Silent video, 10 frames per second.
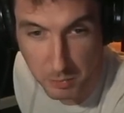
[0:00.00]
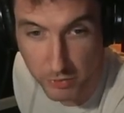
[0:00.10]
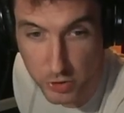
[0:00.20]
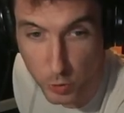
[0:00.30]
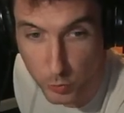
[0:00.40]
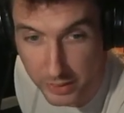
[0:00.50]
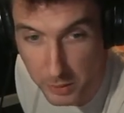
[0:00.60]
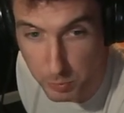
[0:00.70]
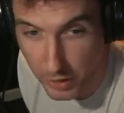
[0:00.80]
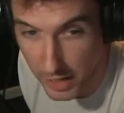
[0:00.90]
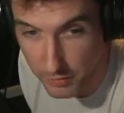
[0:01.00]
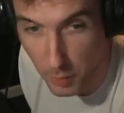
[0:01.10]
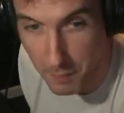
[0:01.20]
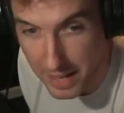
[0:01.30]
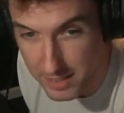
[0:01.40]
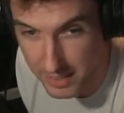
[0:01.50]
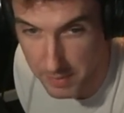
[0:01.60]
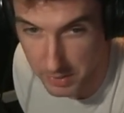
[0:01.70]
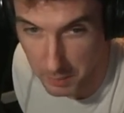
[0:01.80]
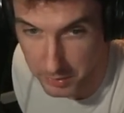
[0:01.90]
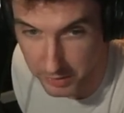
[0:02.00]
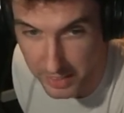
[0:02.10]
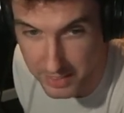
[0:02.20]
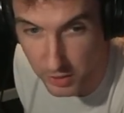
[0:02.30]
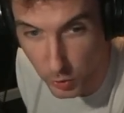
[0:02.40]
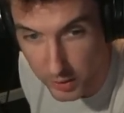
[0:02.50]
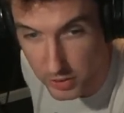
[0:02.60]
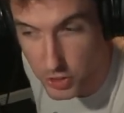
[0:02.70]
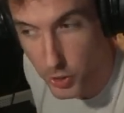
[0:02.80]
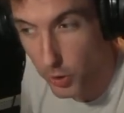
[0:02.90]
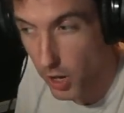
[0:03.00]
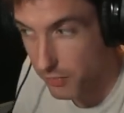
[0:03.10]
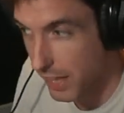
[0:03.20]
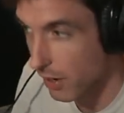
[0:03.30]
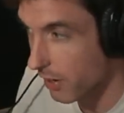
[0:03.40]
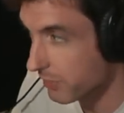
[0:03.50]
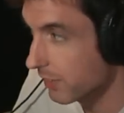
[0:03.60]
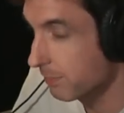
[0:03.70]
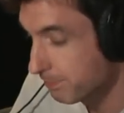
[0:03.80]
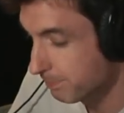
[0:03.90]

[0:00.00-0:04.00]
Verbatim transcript: of us are really proud of our manscaping abilities and don't get to show it off that often.